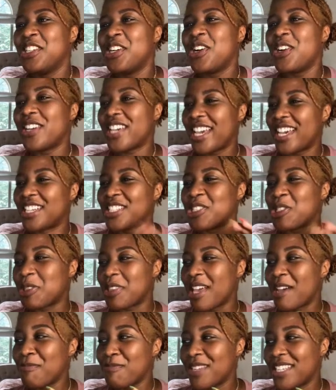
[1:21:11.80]
Okay, so
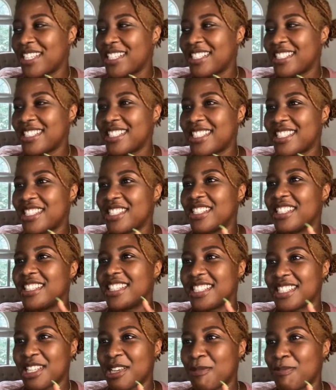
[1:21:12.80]
that means
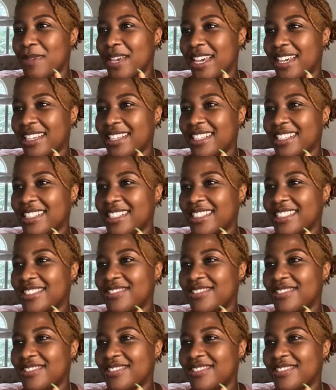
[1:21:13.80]
let's come back.